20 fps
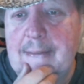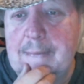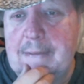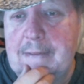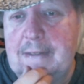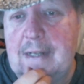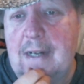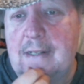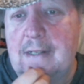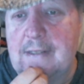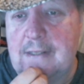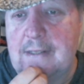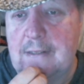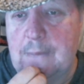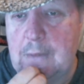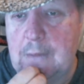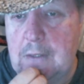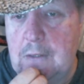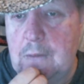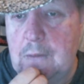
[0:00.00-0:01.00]
ducks in a
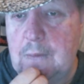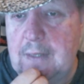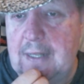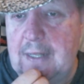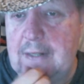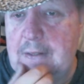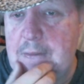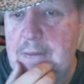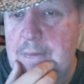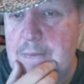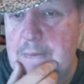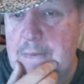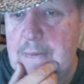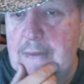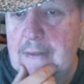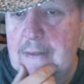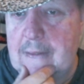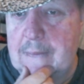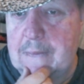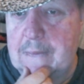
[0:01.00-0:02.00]
row and they knew
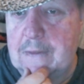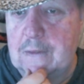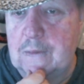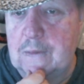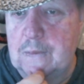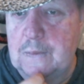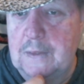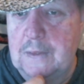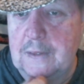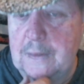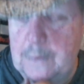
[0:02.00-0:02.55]
you were doing really